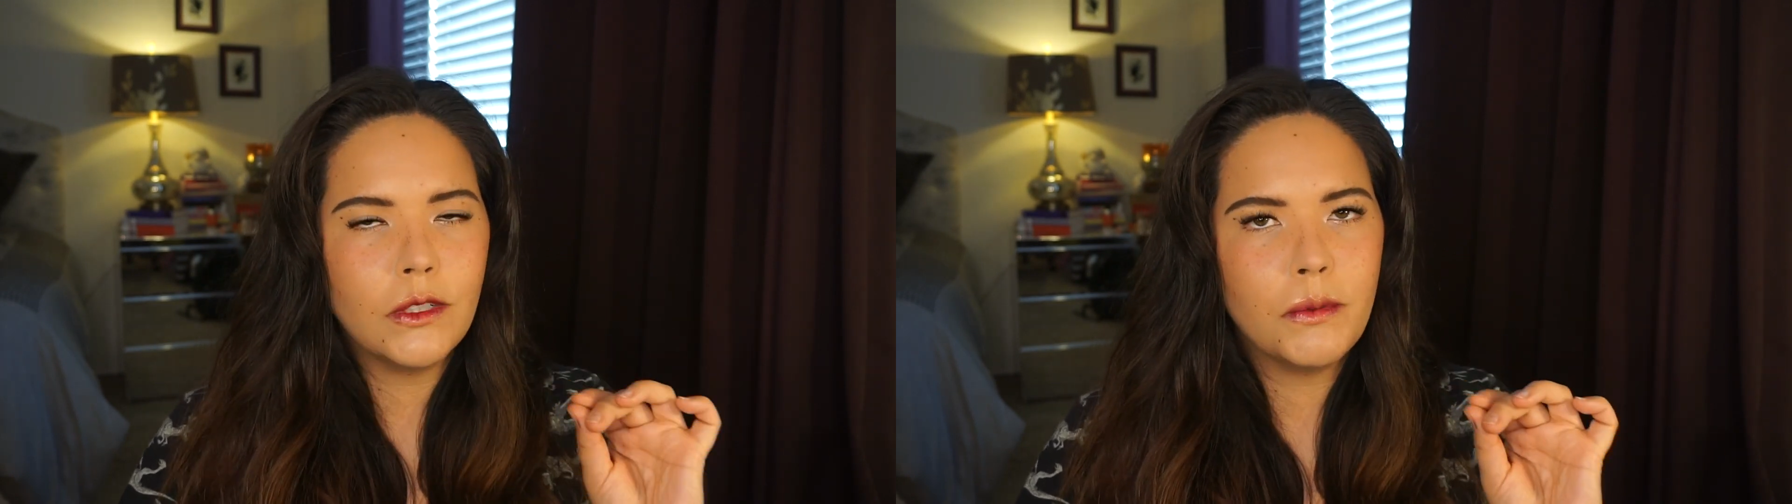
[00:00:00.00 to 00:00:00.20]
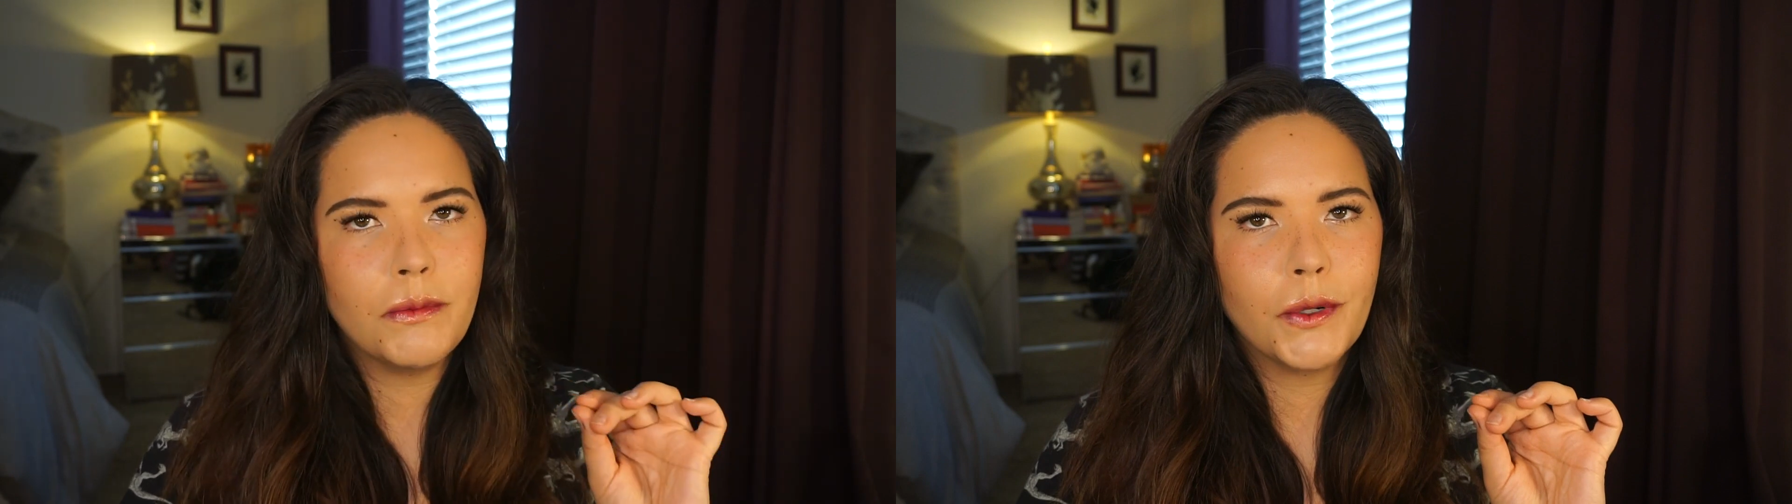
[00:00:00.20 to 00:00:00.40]

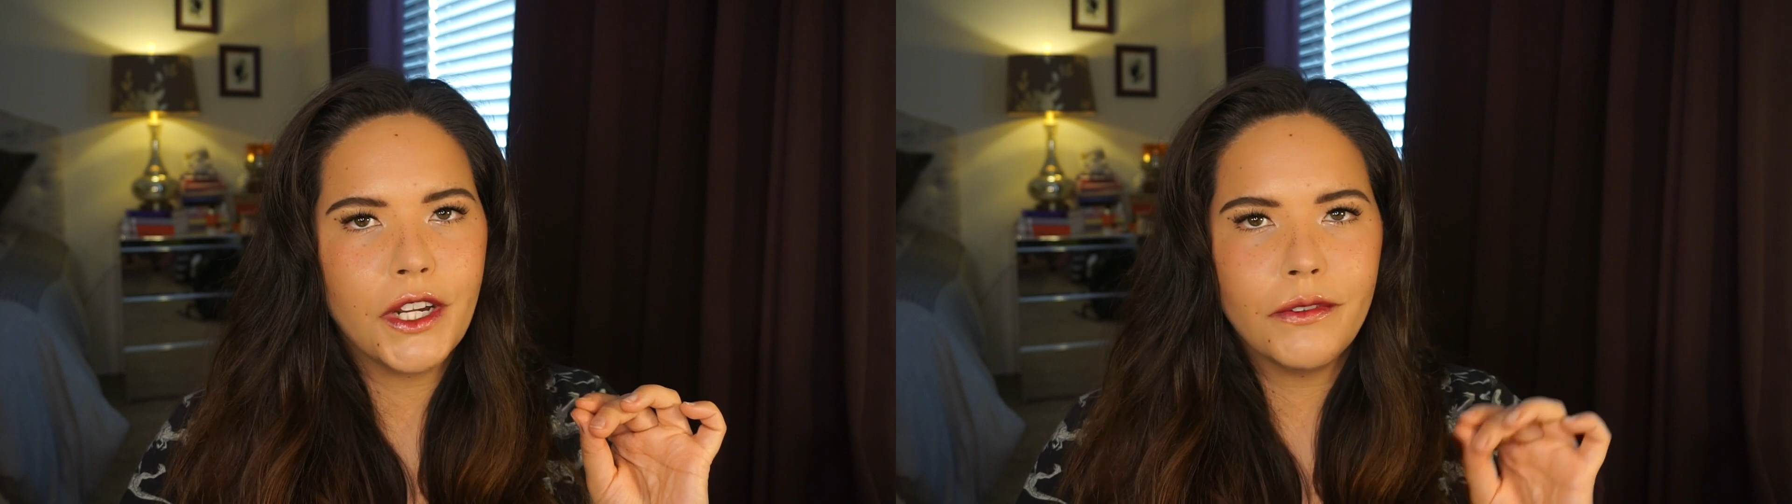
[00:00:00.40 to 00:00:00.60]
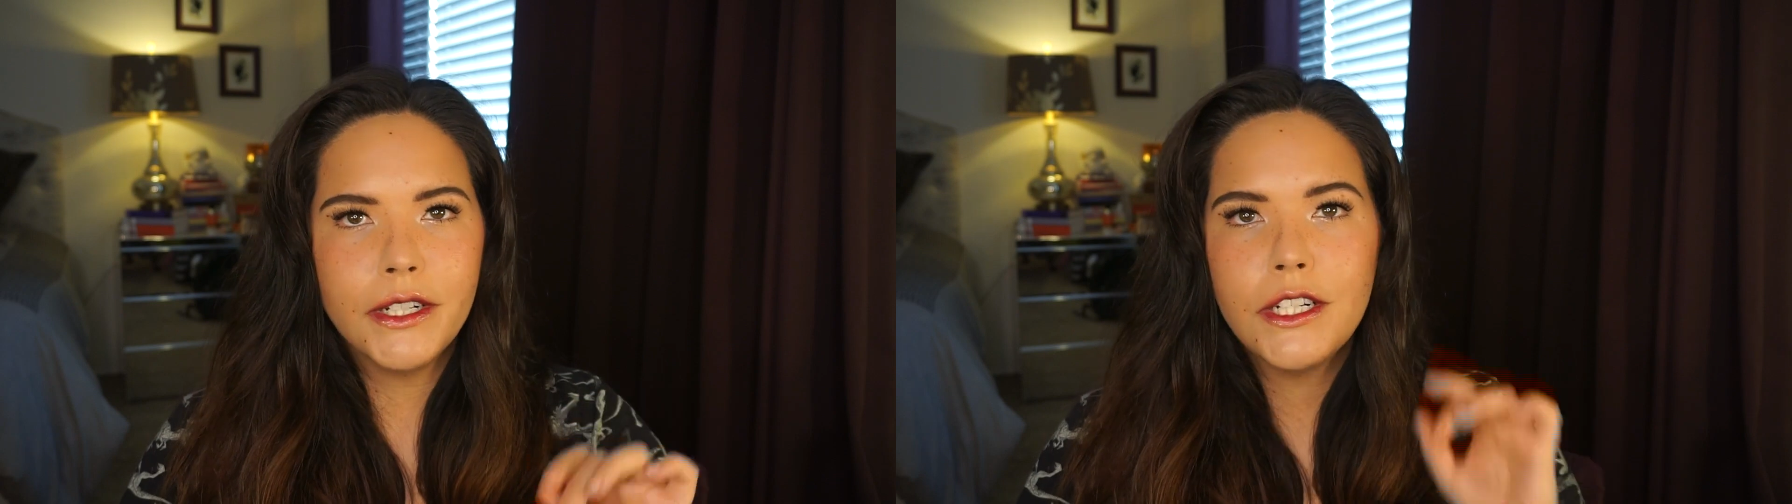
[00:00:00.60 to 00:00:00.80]
little bit more
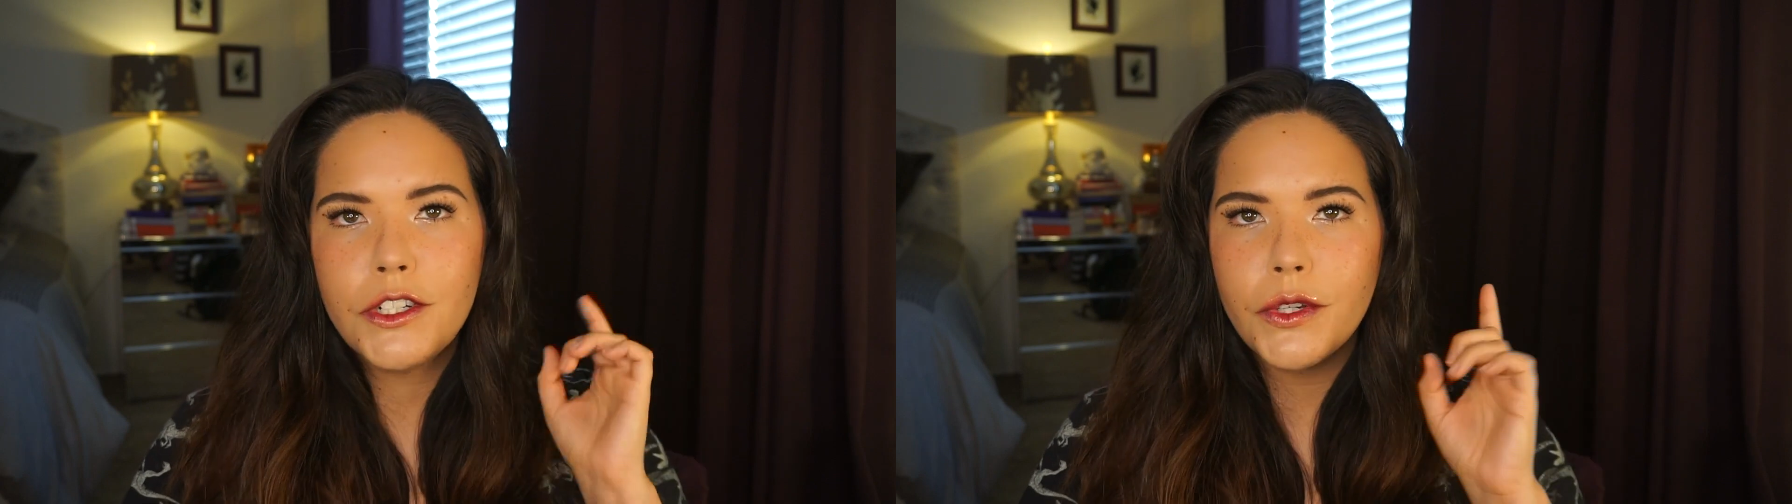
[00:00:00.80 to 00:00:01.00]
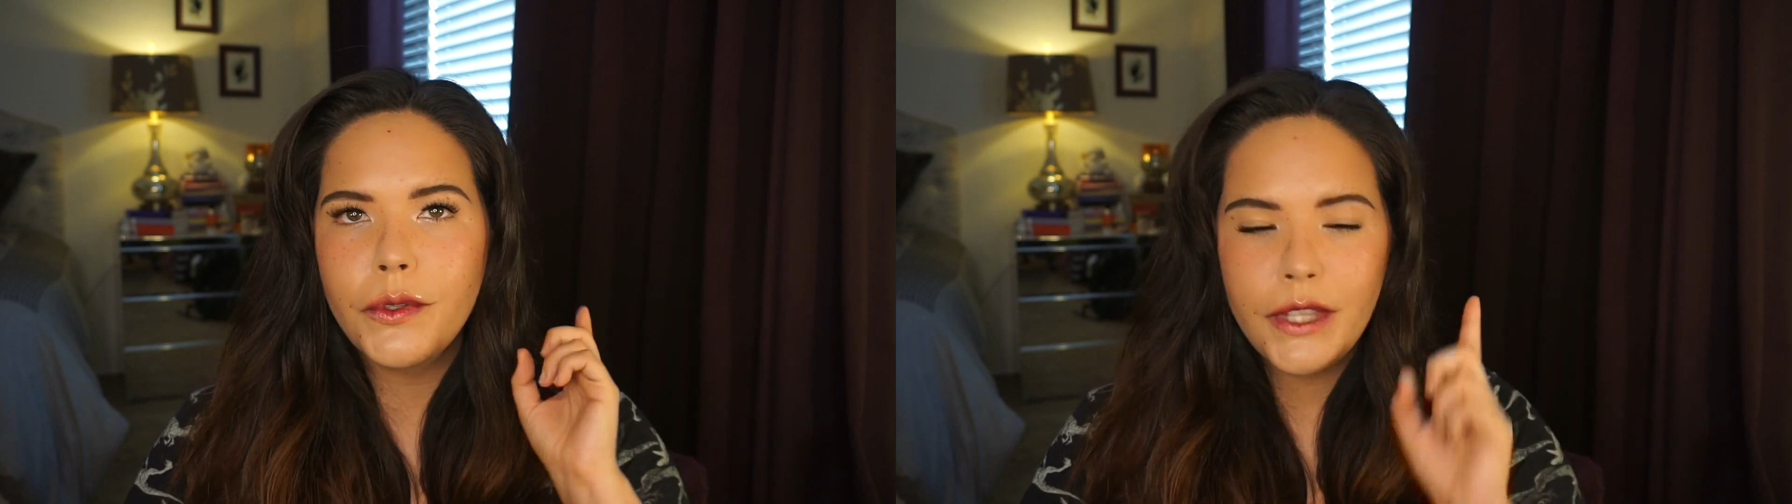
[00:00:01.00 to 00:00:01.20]

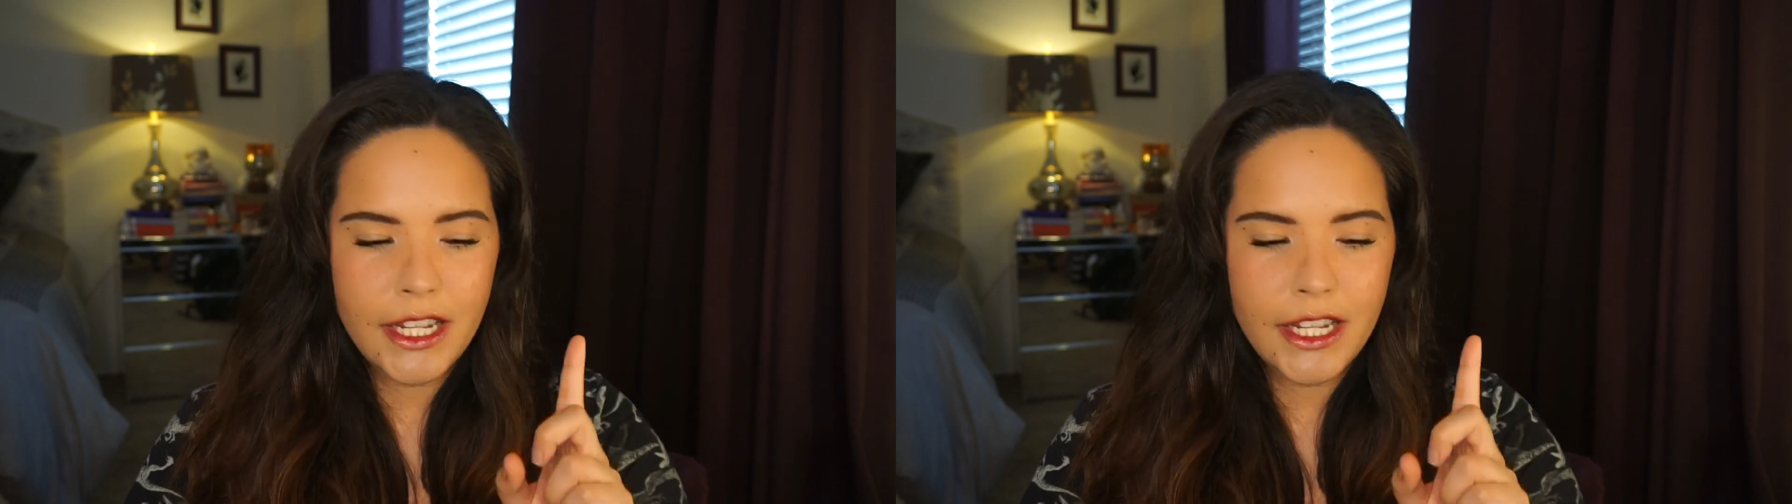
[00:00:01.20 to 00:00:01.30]
coverage so